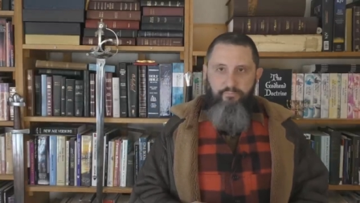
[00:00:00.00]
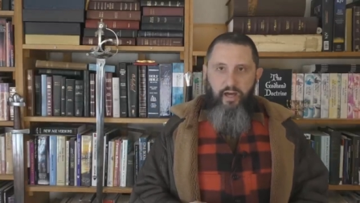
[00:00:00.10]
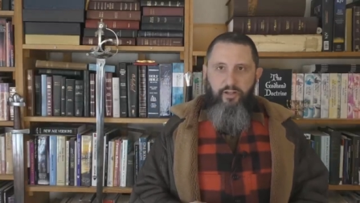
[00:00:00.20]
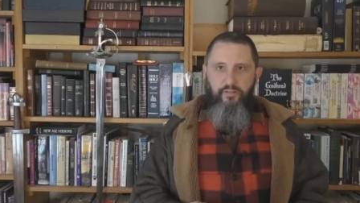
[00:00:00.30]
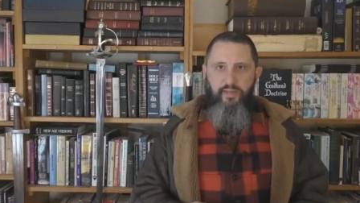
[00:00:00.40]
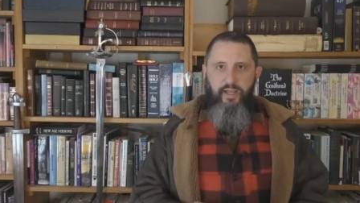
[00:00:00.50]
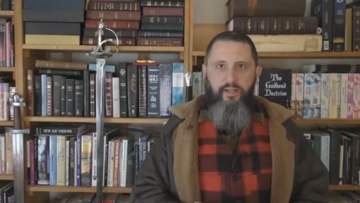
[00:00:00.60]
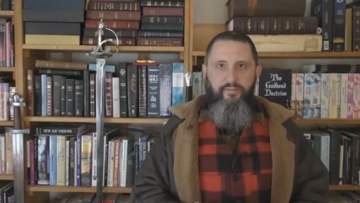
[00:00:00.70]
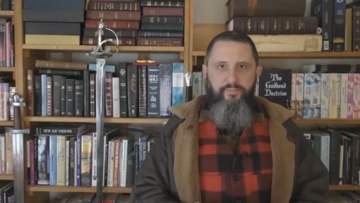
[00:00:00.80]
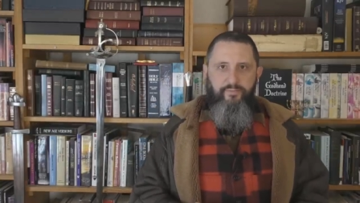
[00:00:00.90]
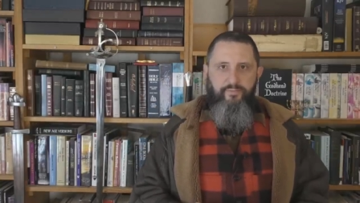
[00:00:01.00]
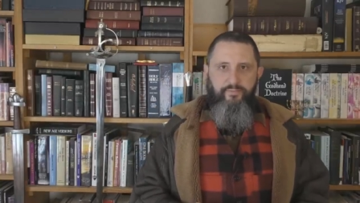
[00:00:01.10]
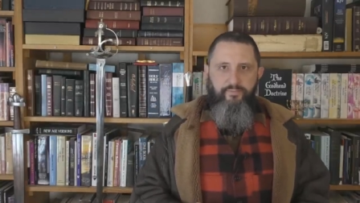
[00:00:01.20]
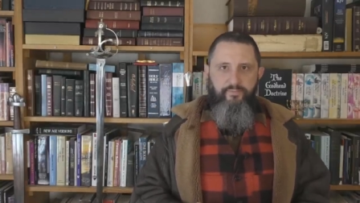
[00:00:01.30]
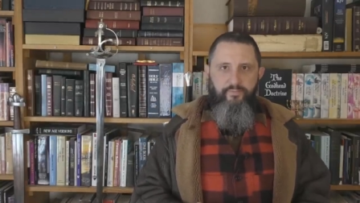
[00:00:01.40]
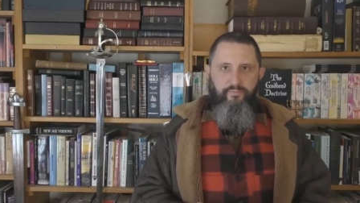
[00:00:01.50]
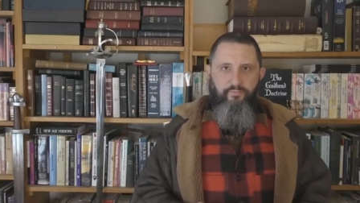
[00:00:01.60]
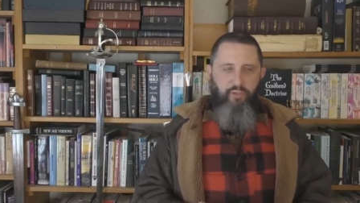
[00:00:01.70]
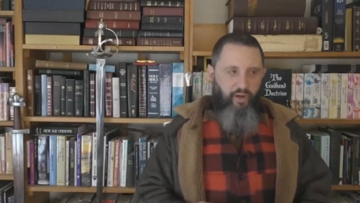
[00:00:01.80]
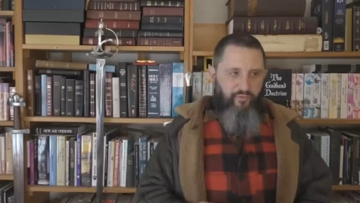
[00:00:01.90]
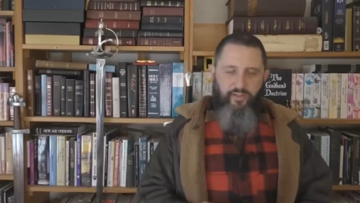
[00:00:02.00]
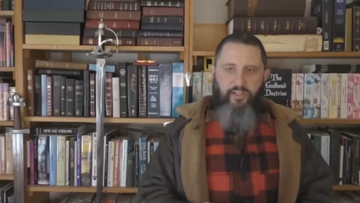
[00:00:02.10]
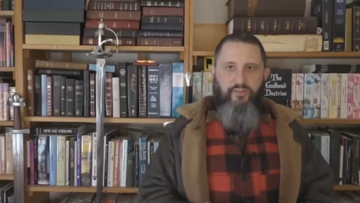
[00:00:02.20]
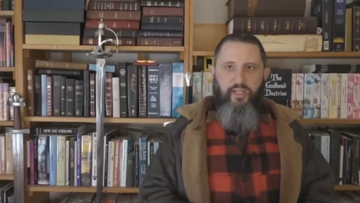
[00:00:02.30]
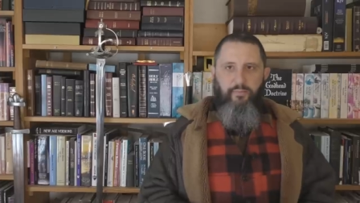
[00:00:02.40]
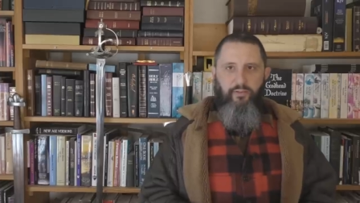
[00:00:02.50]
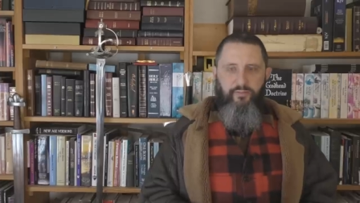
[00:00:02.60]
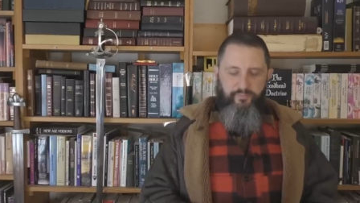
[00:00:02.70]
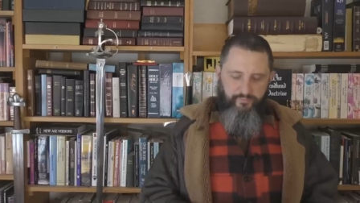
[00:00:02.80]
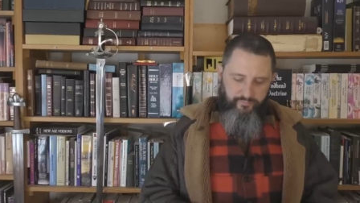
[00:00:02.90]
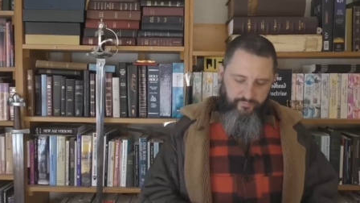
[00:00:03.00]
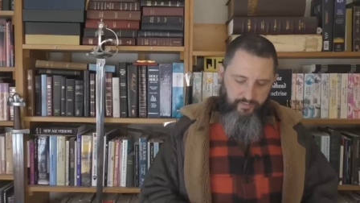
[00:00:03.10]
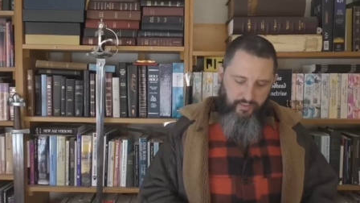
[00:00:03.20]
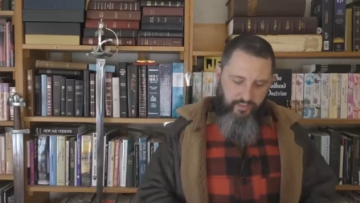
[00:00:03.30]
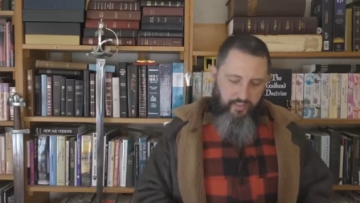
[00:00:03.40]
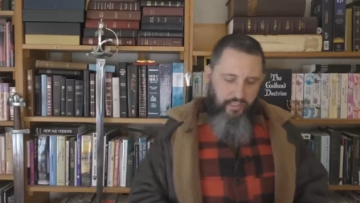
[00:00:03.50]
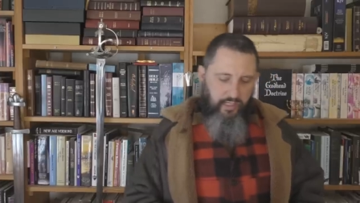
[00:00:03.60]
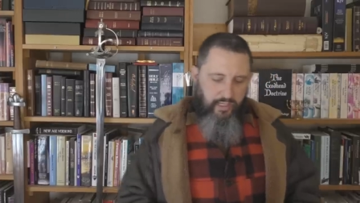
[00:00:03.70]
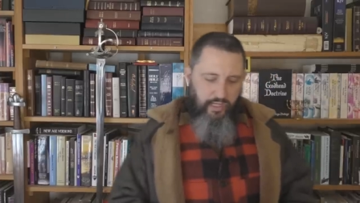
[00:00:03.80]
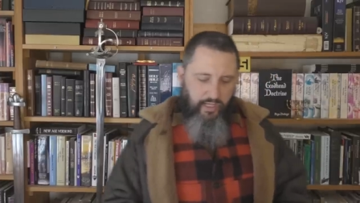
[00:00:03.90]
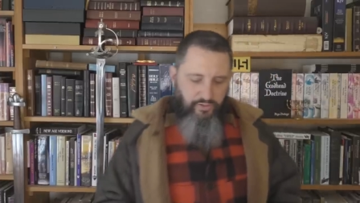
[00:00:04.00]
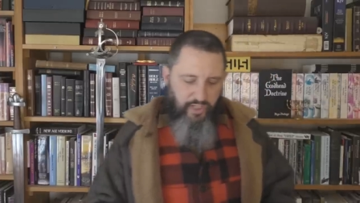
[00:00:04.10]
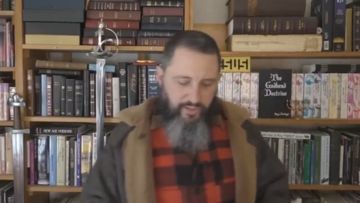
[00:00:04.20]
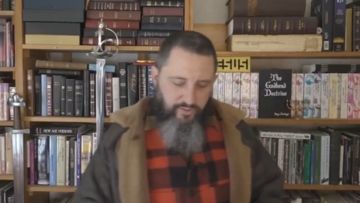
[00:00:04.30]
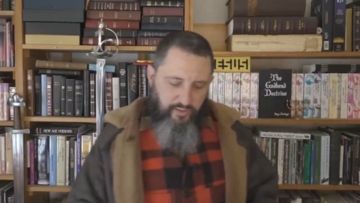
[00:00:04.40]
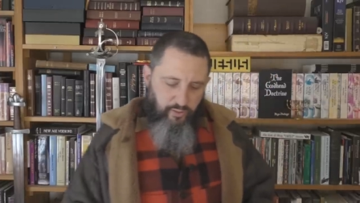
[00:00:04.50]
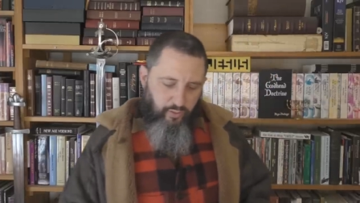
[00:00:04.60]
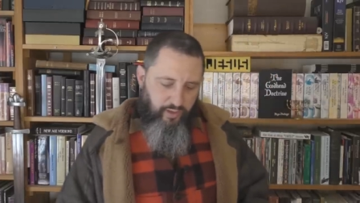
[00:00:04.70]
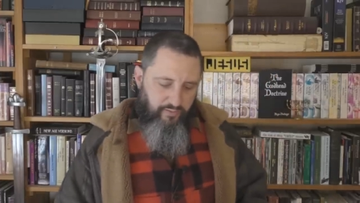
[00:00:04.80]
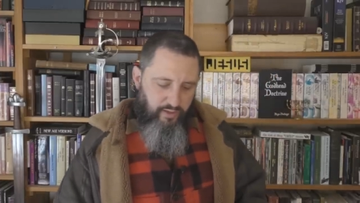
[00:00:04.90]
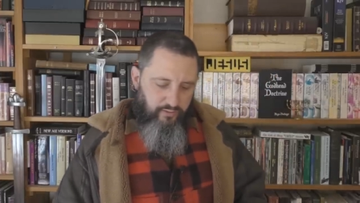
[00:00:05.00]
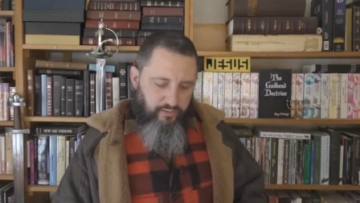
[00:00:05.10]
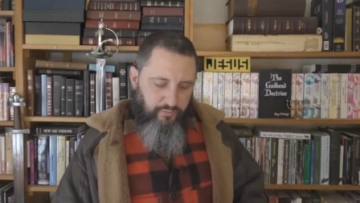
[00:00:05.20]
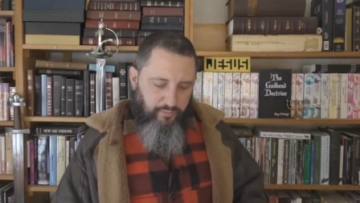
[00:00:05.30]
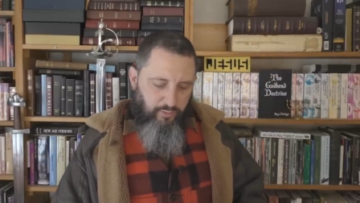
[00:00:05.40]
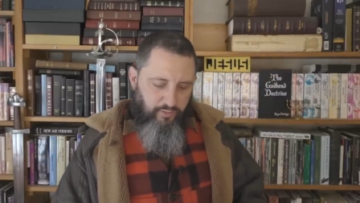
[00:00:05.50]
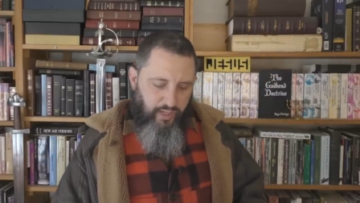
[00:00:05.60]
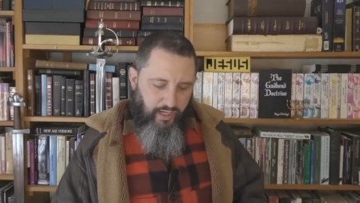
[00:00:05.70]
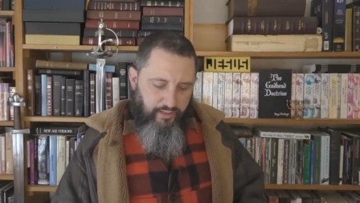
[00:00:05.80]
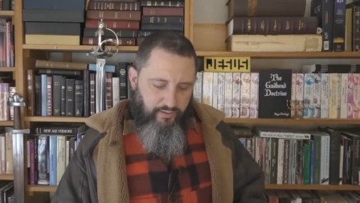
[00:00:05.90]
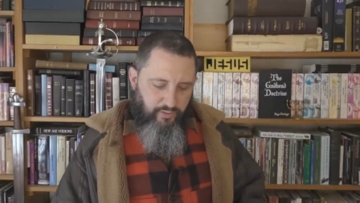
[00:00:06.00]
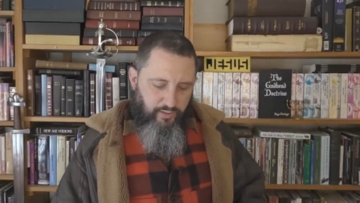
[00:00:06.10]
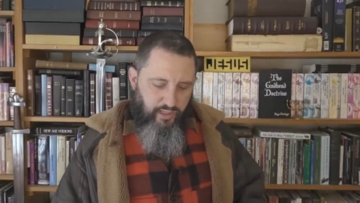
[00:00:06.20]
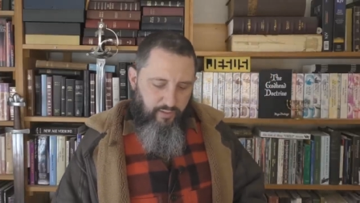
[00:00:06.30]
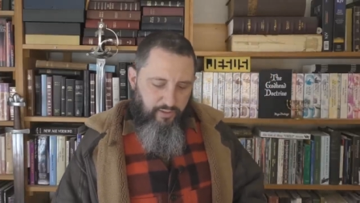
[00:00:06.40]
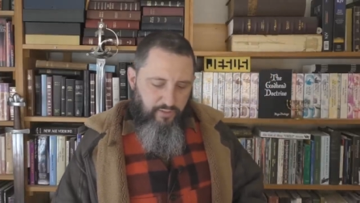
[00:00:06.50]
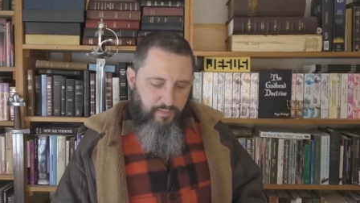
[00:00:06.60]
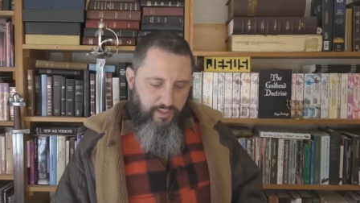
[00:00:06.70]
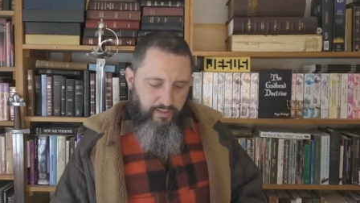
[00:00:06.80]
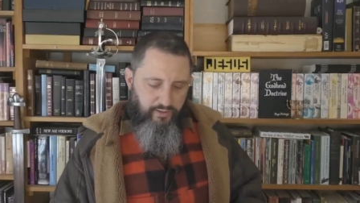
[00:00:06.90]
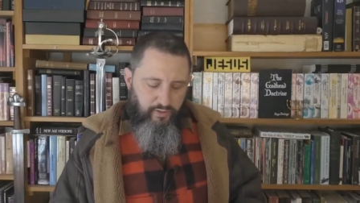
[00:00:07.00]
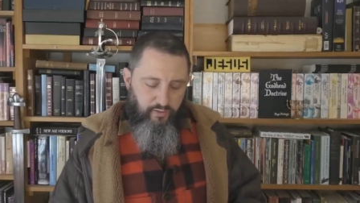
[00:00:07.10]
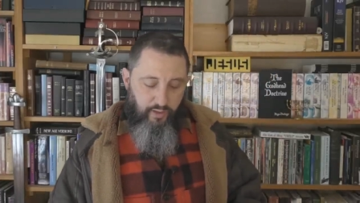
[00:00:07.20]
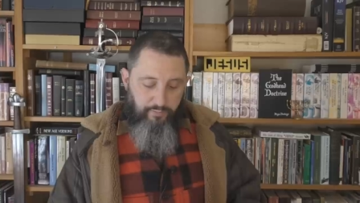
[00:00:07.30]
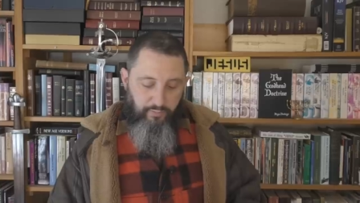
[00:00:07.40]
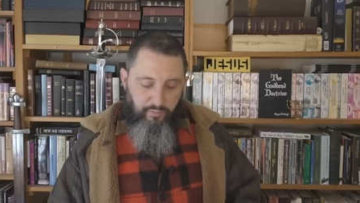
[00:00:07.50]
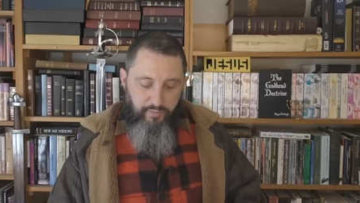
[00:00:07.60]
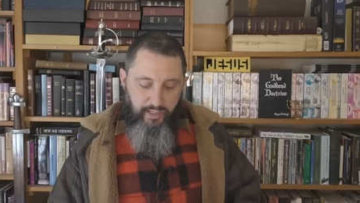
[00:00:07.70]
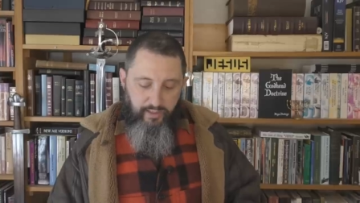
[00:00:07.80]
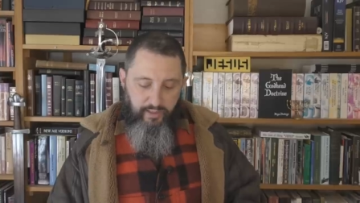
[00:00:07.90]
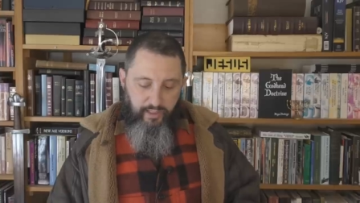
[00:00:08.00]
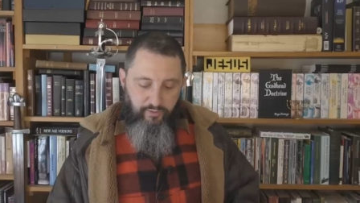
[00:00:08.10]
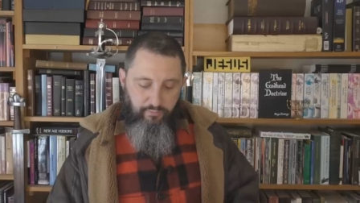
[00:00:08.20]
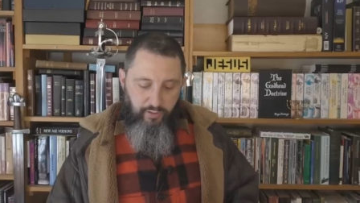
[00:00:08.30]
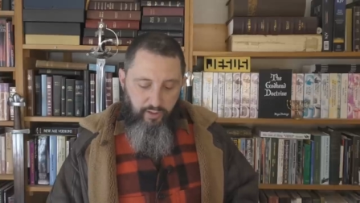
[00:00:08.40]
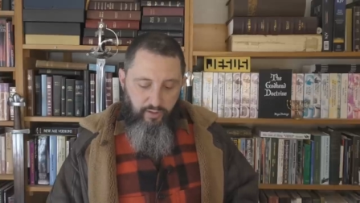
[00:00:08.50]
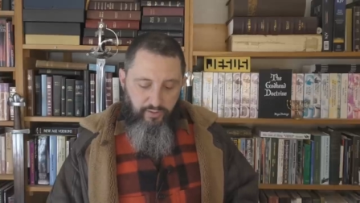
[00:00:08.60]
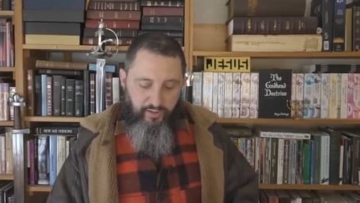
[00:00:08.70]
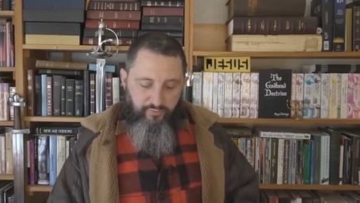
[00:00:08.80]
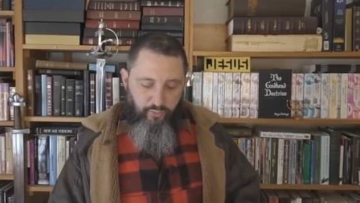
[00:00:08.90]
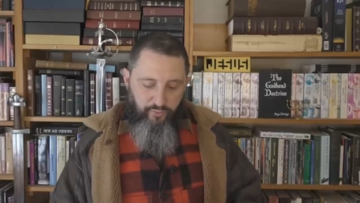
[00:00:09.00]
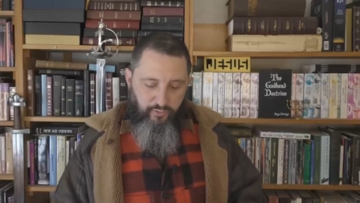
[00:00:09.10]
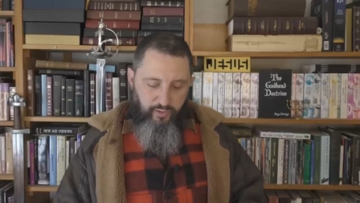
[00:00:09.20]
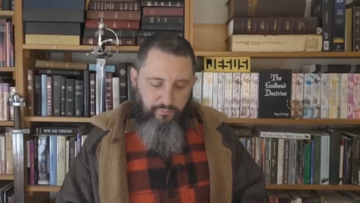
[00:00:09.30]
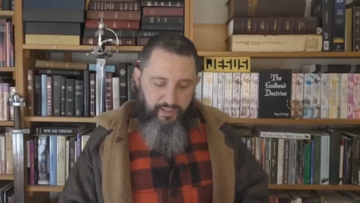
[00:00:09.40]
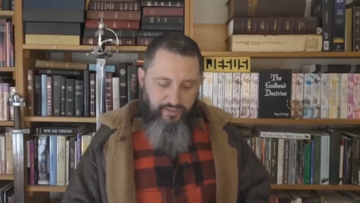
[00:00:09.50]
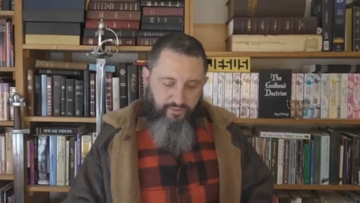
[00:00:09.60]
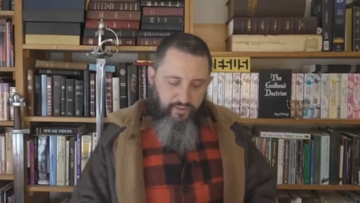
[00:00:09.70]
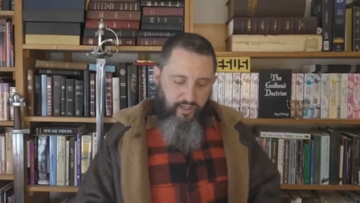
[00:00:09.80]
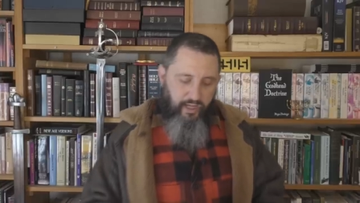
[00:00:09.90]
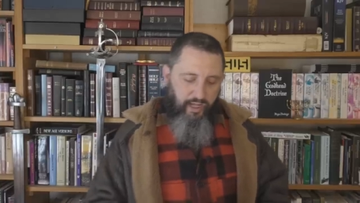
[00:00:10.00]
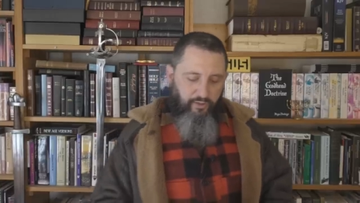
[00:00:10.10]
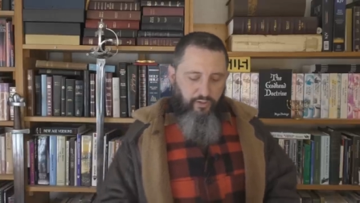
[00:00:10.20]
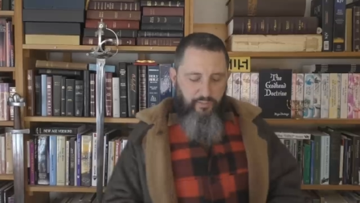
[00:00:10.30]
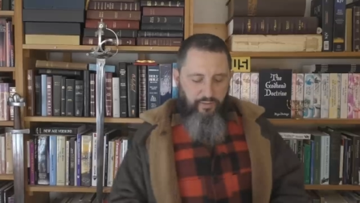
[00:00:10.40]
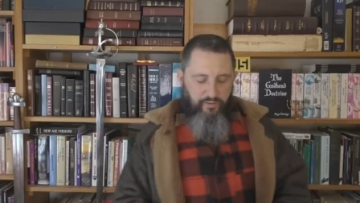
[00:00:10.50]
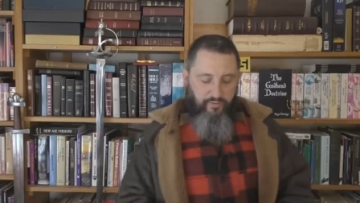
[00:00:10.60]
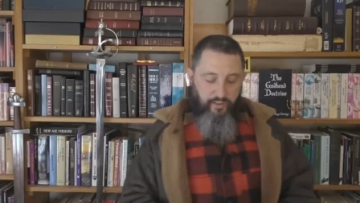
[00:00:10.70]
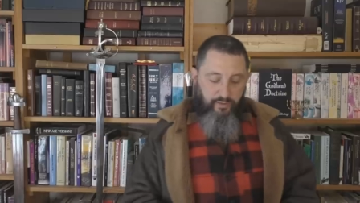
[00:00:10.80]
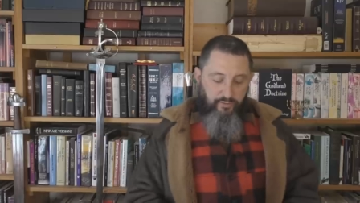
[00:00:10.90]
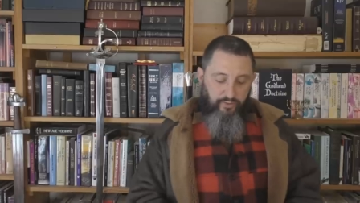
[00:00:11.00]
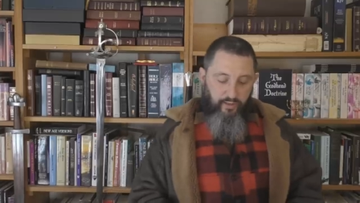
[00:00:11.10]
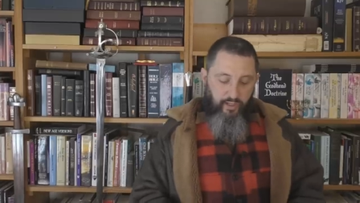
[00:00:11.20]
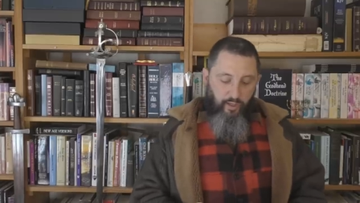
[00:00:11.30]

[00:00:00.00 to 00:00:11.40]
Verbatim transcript: Modern man perfect example, and changed the glory of the uncorruptible God into an image made like to corruptible man, and to birds, and four footed beasts, and creeping things.